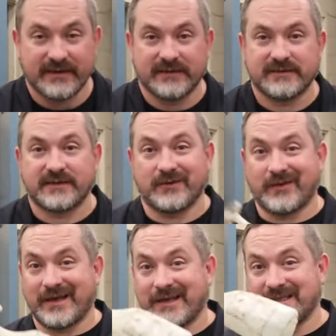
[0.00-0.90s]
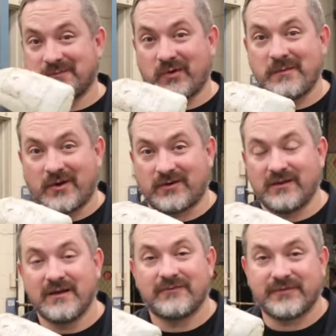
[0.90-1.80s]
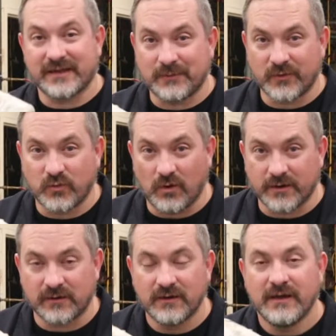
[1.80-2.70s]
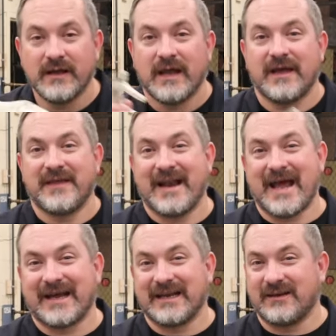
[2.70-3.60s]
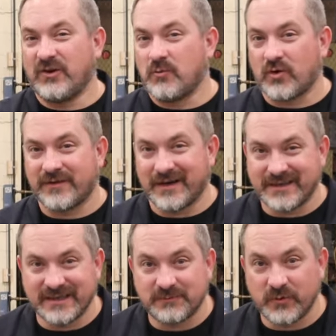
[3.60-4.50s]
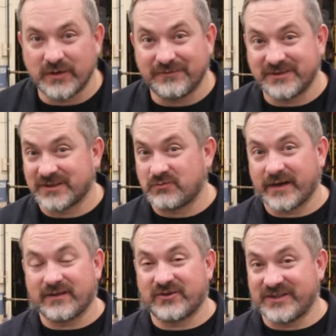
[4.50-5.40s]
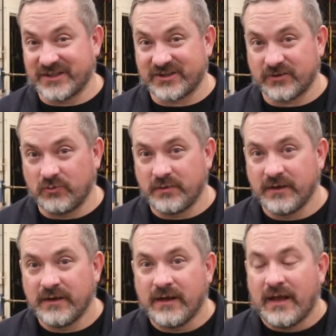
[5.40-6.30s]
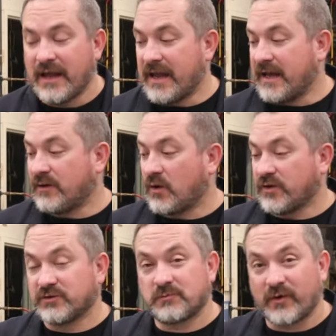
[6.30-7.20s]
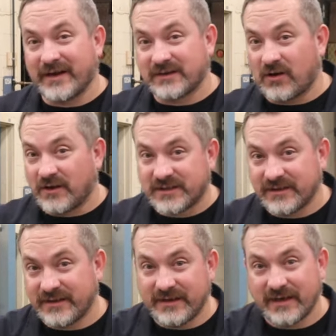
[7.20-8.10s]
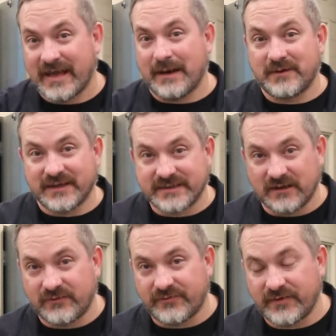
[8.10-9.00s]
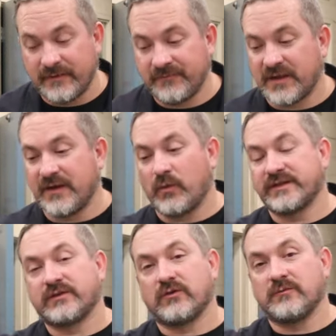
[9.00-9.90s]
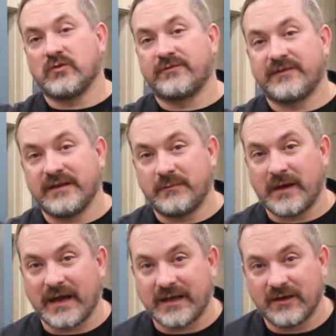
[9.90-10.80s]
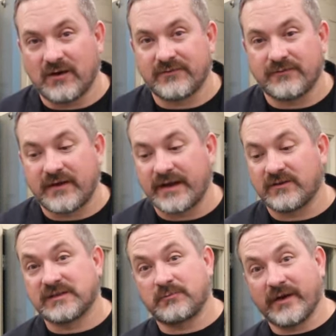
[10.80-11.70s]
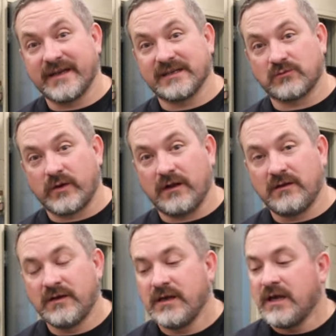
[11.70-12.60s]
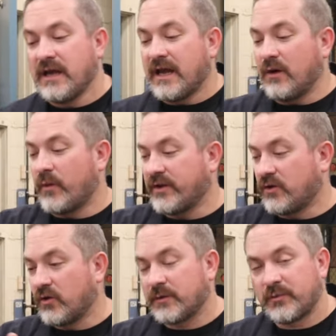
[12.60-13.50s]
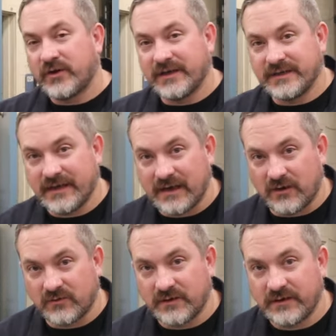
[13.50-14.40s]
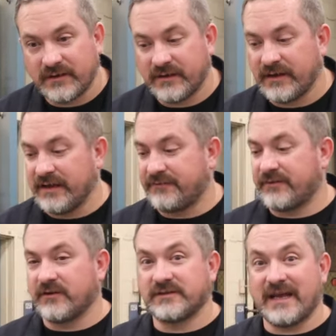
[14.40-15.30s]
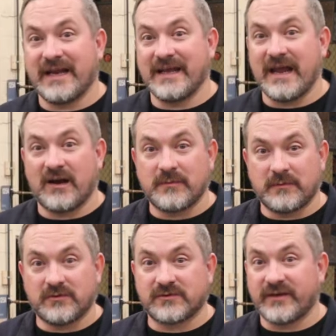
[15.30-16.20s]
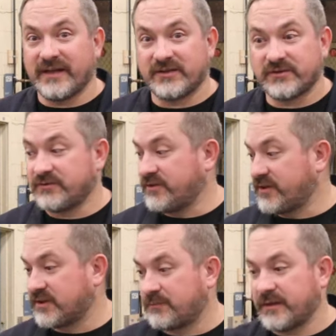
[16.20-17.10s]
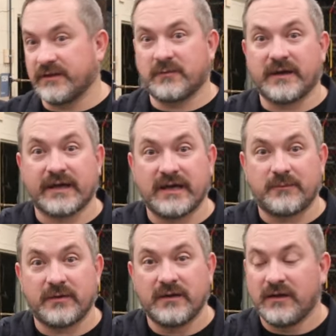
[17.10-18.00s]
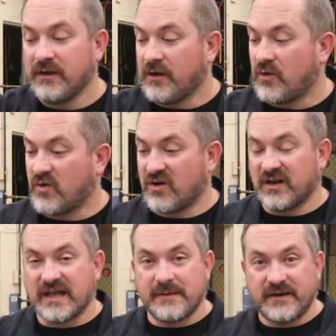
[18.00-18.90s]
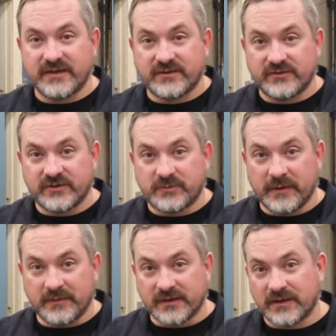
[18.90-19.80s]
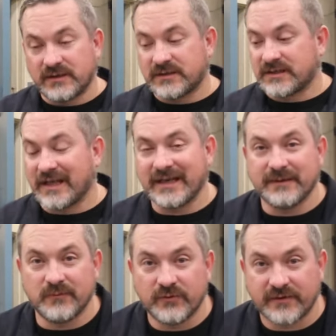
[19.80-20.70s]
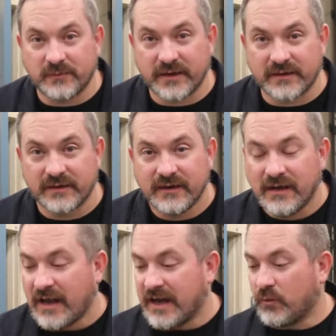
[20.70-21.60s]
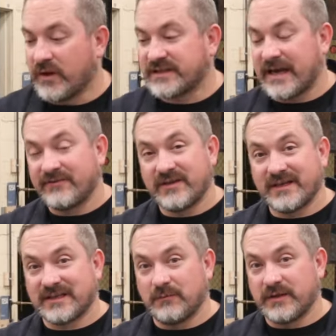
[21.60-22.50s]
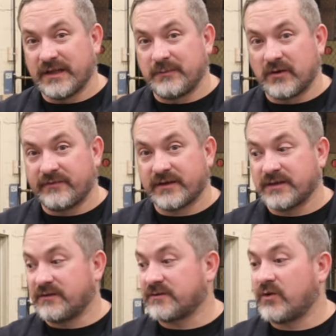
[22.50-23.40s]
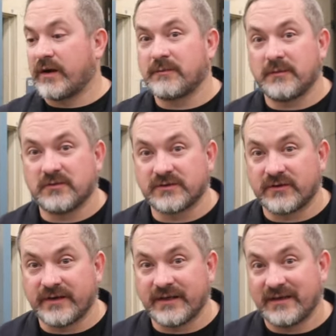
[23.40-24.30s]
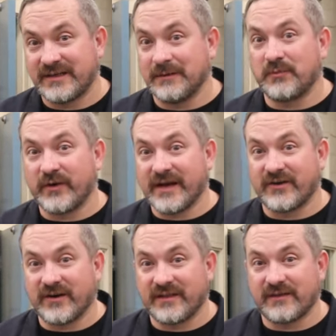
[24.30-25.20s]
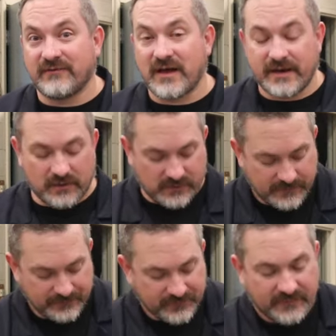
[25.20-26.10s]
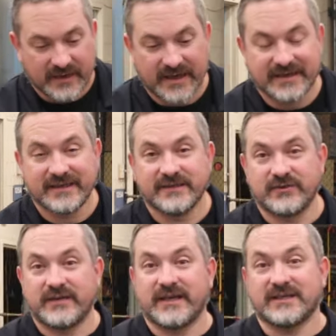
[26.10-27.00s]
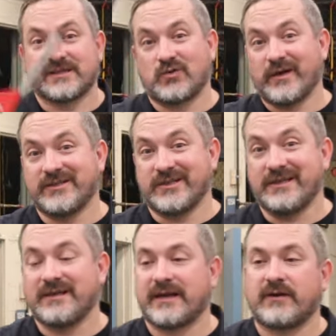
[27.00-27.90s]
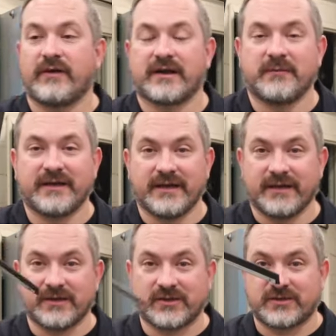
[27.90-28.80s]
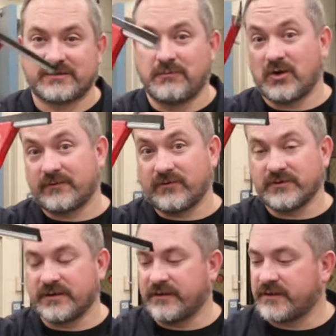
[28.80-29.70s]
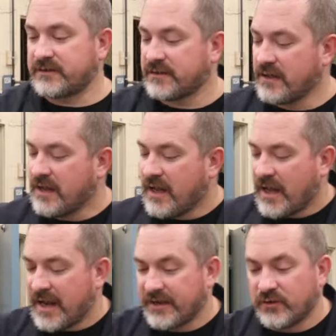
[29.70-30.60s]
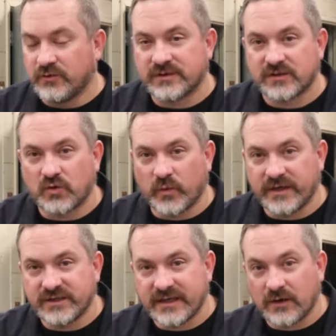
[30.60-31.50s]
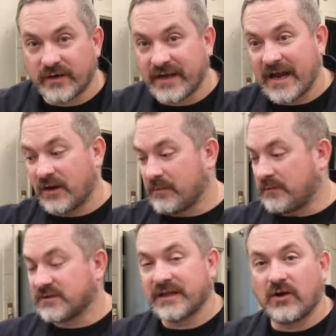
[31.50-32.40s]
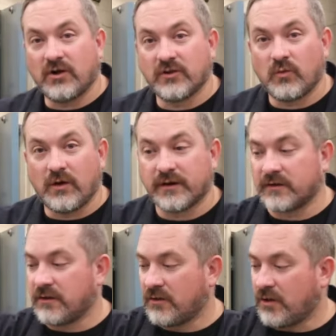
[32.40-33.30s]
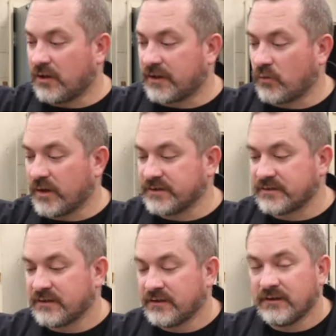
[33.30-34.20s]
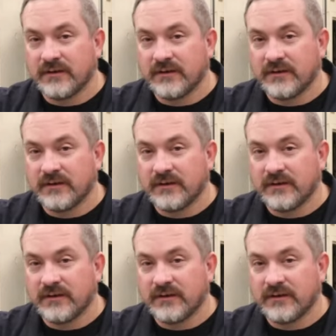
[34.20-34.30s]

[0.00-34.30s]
is you get a spray bottle, fill it up with water, and then add no more than a teaspoon of just regular dish soap. And you spray it onto the cabinet itself. And then once you remove the backing off the vinyl, spray it as well. And when you go to put it down, if there's any air bubbles or any issues, you could just peel it back up, or alignment issues, you should be able to slightly move it a bit. And once everything is completely perfect and there's no air bubbles or any debris underneath the vinyl, the idea is you take a squeegee, and I'd recommend getting a smaller version of this, and you squeegee out any air bubbles and all the water all at once,